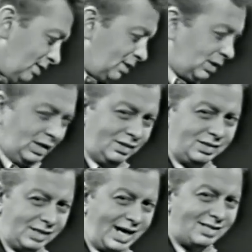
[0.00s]

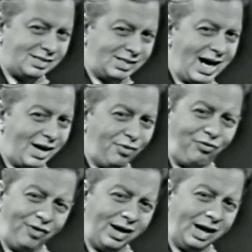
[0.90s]
Since that sad
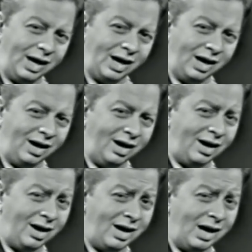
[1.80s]

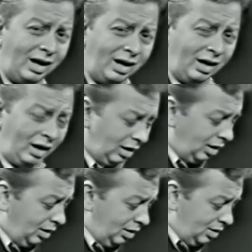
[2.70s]
affair,
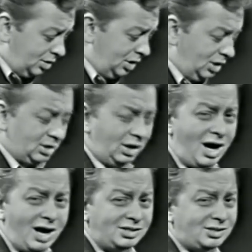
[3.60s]
she's
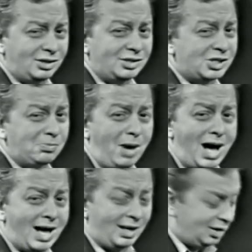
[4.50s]
lost her
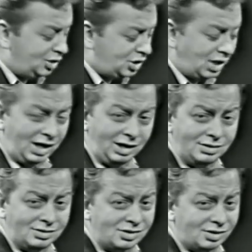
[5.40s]
smile and
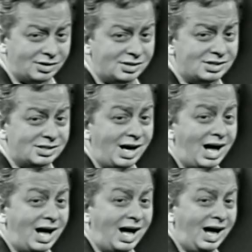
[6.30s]
changed her
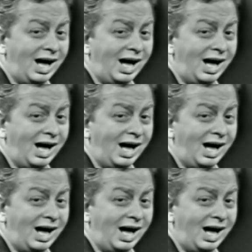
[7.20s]
style.